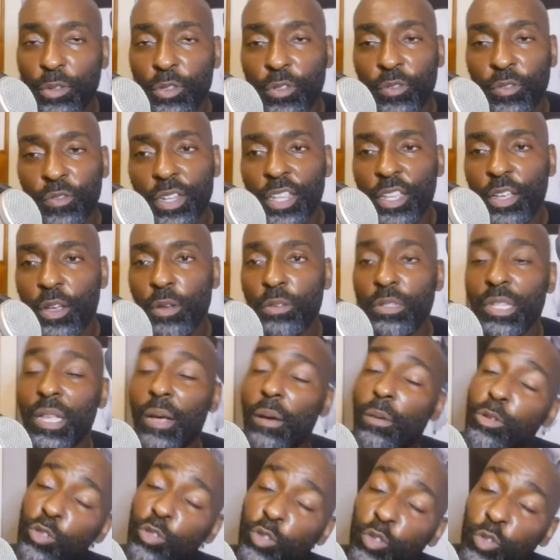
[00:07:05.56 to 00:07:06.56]
those videos.
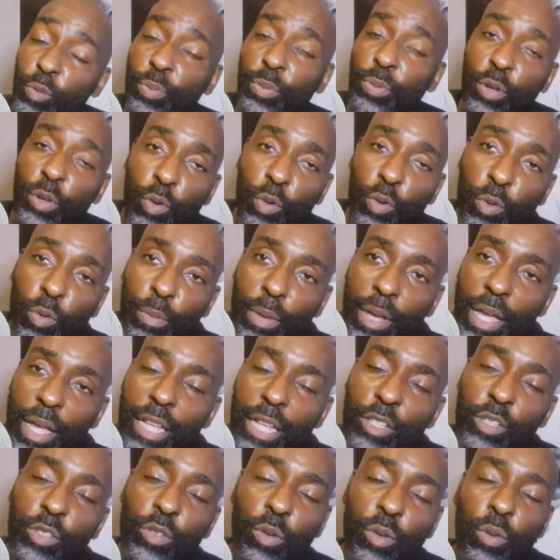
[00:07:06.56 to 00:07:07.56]
That was super cool,
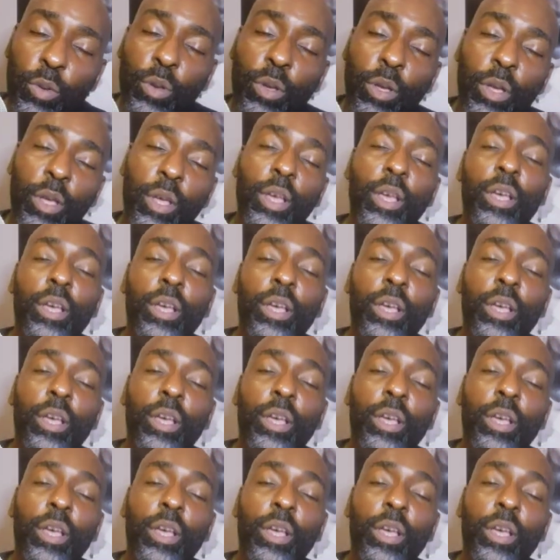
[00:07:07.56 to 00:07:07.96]
man. So